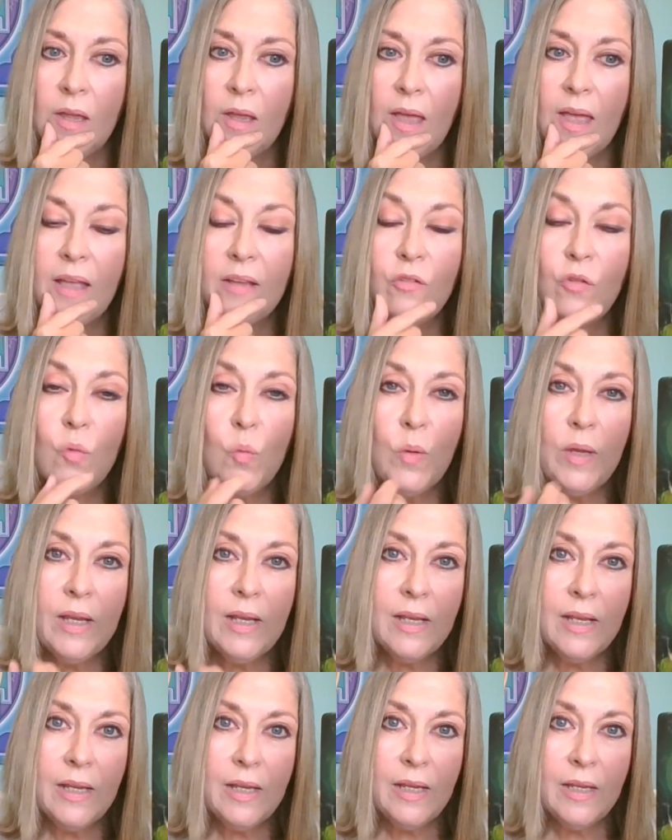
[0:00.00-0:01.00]
I do
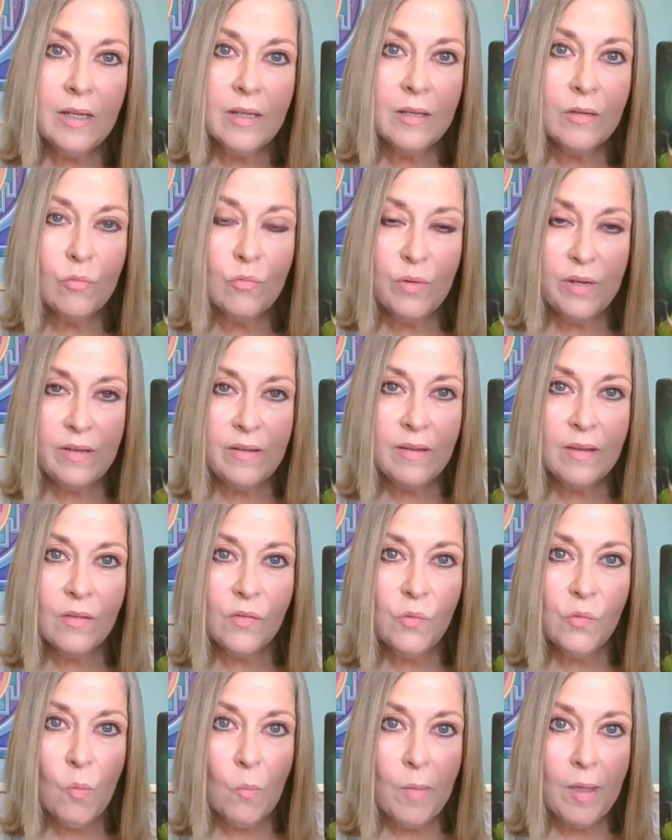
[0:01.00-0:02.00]
weekly
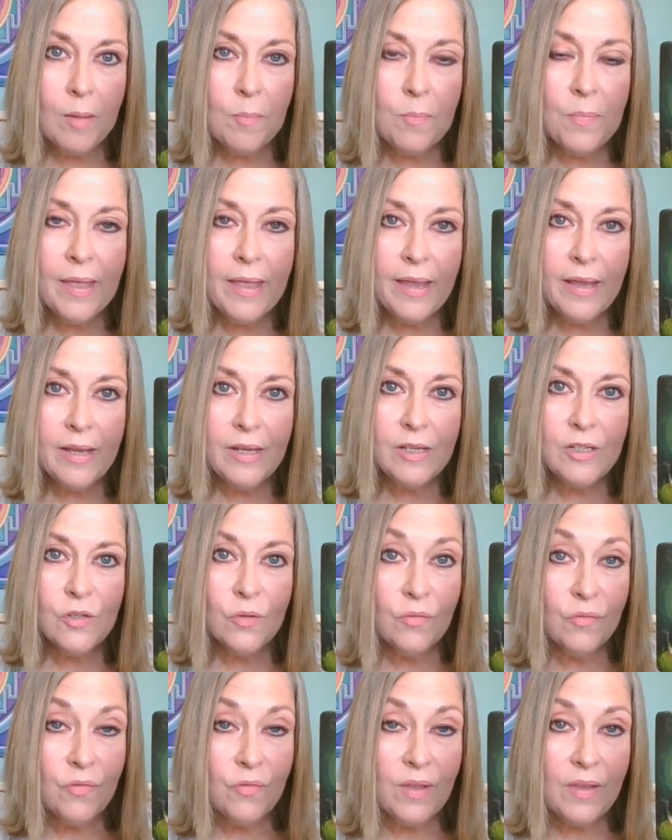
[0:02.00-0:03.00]
readings for my page
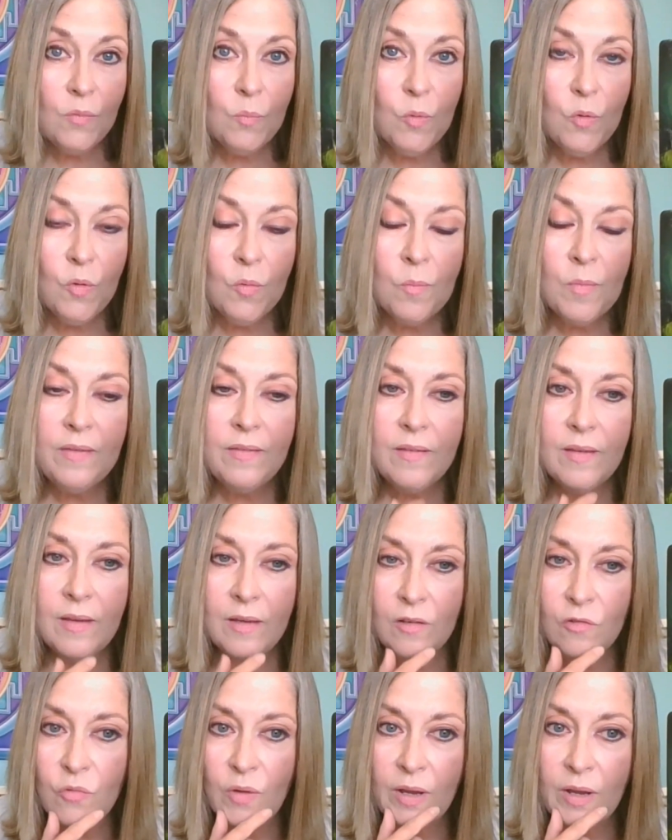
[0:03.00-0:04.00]
on Facebook,
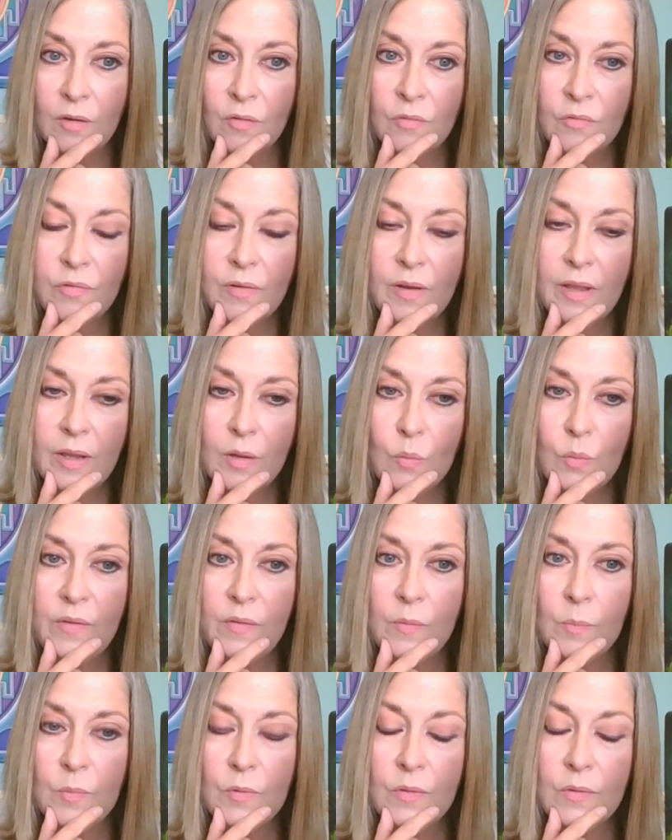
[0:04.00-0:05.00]
Mystic Dragonfly
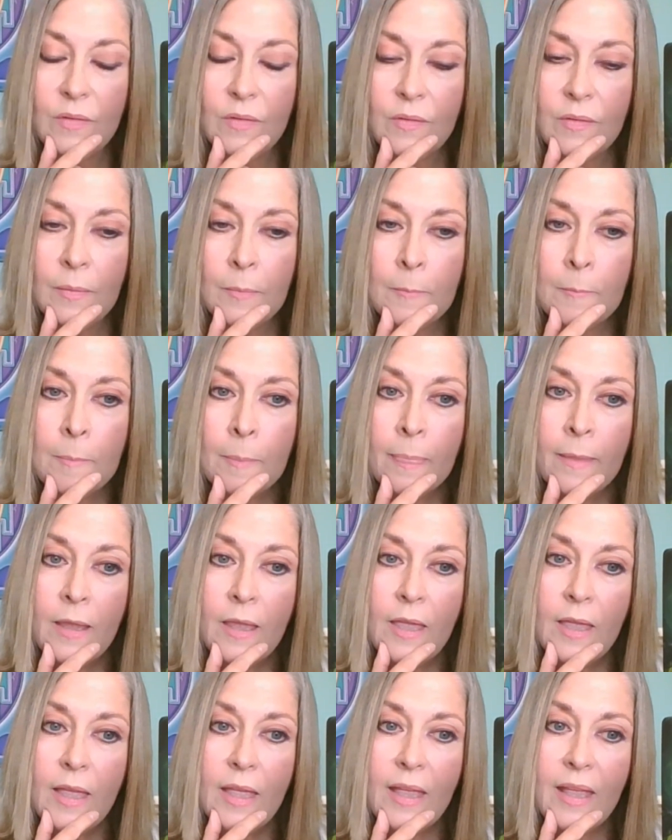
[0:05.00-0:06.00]
Whispers.
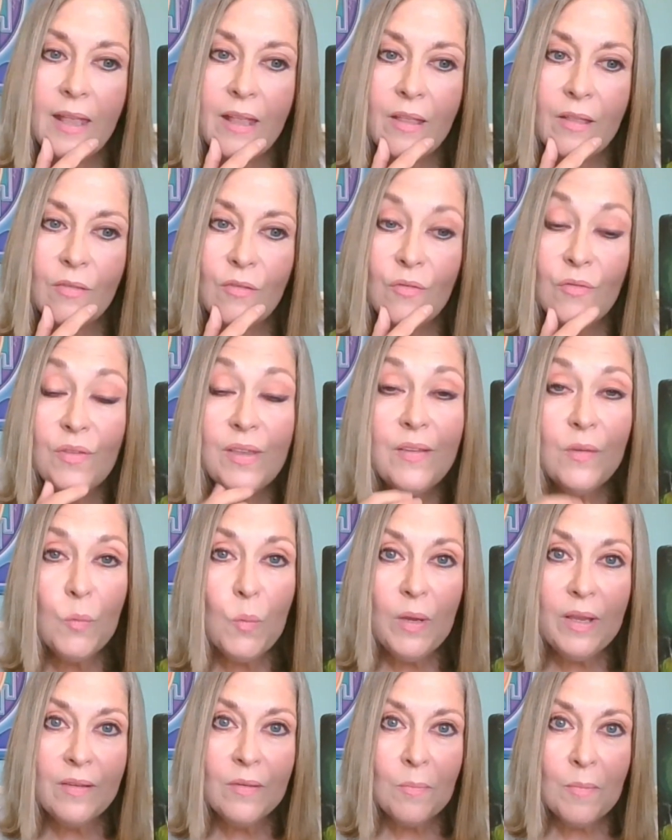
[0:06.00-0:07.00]
And this
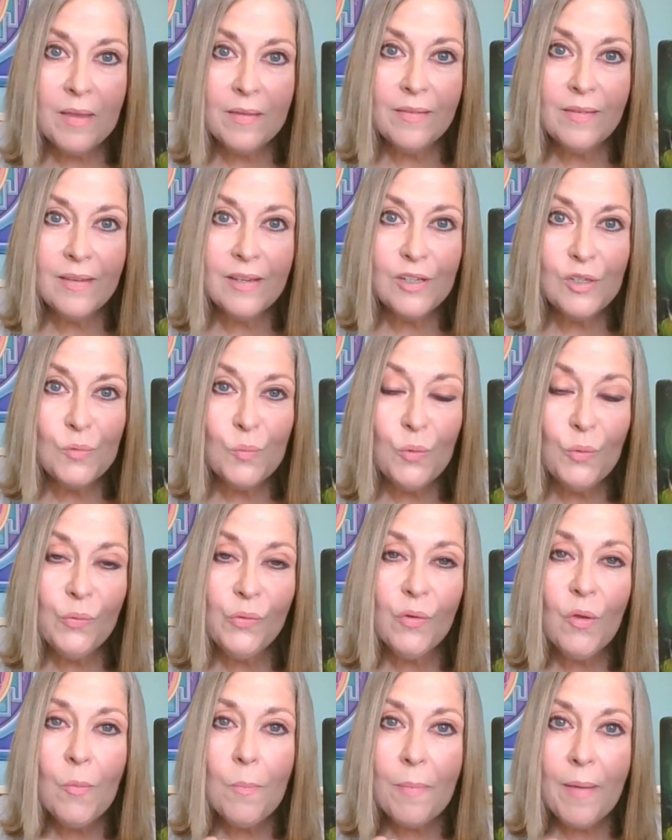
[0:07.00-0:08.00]
week's message
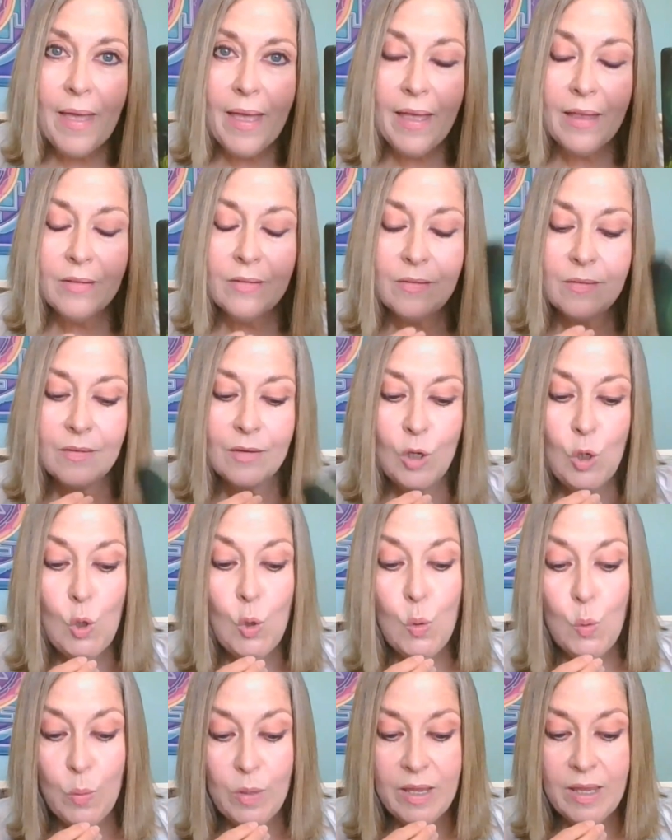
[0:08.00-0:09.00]
was about
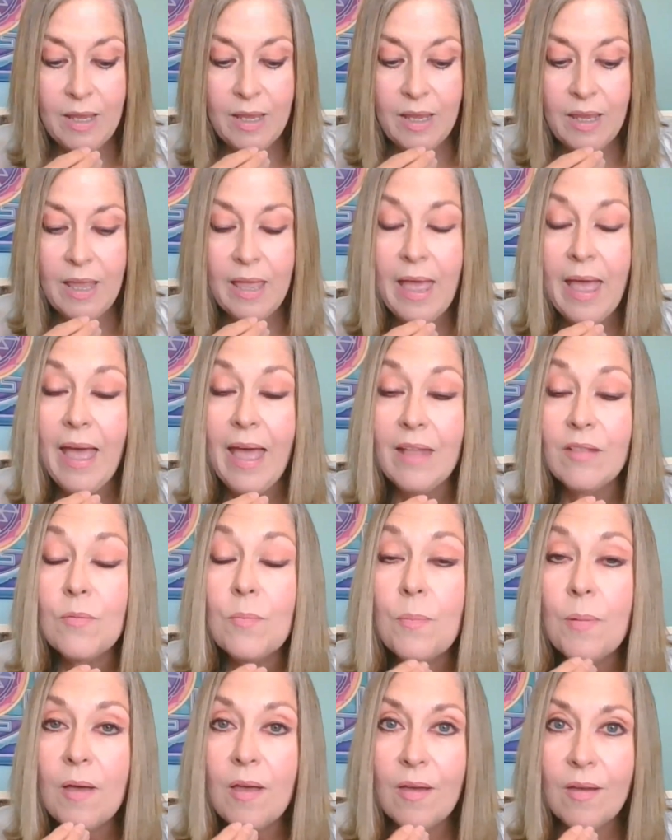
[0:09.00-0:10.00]
looking at
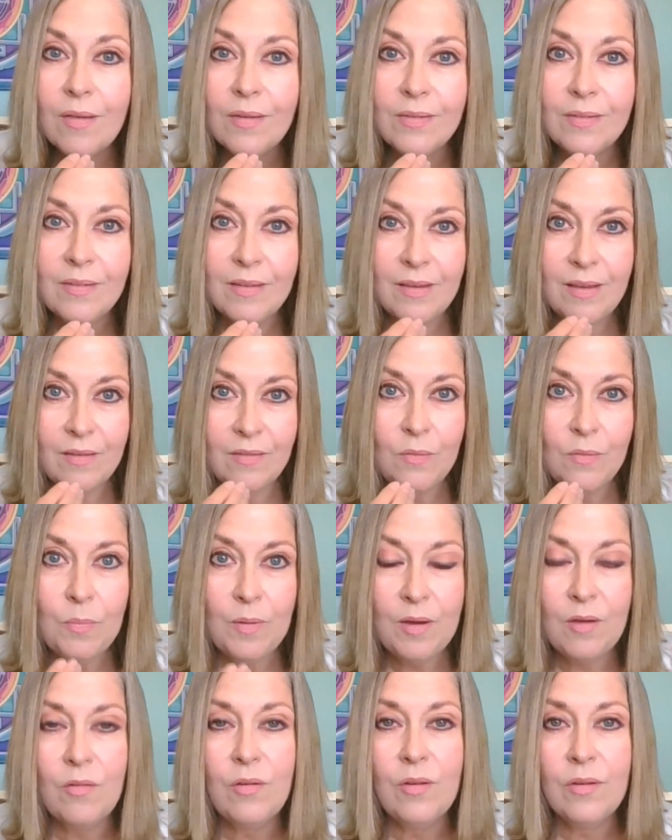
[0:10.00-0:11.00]
past
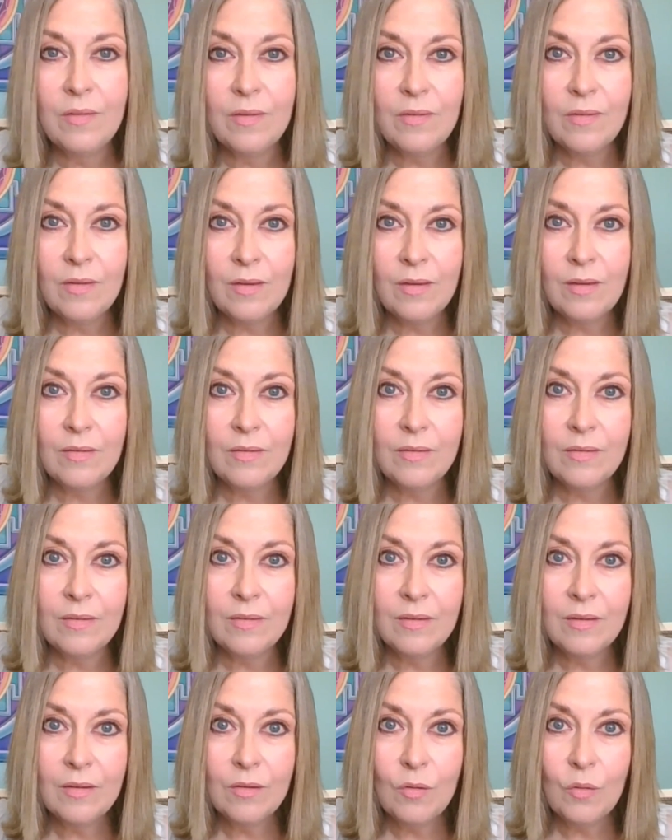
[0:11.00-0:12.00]
experiences,
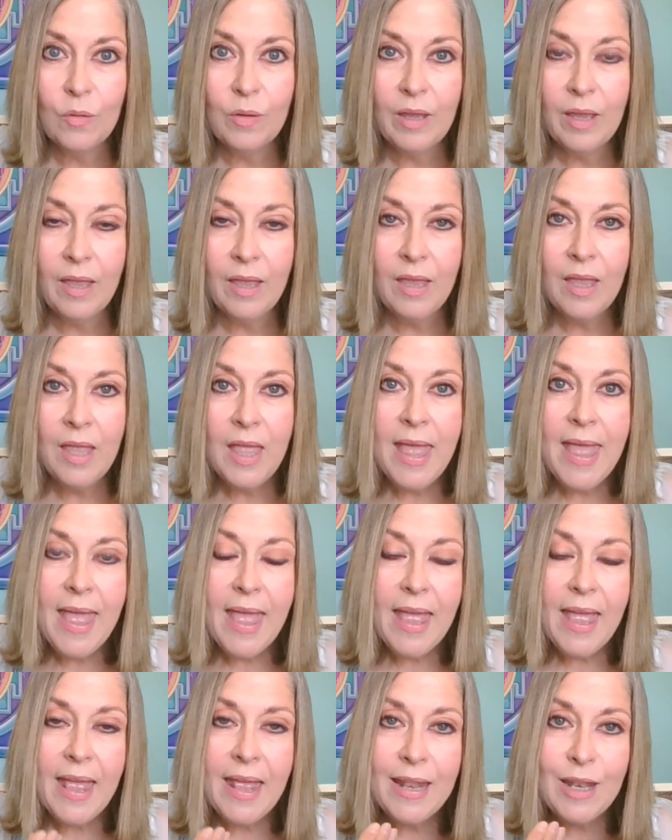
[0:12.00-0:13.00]
okay,
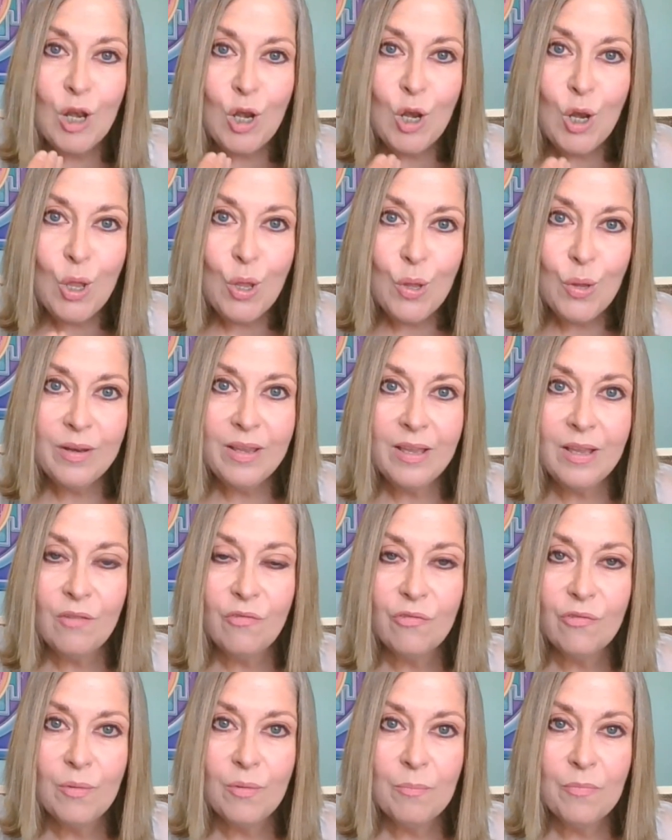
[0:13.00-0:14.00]
and learning
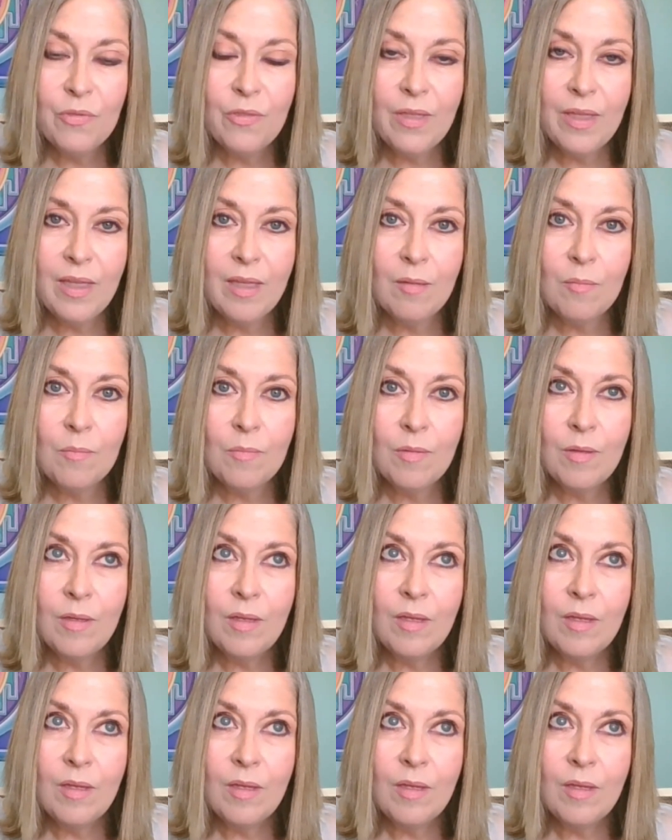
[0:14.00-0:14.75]
from them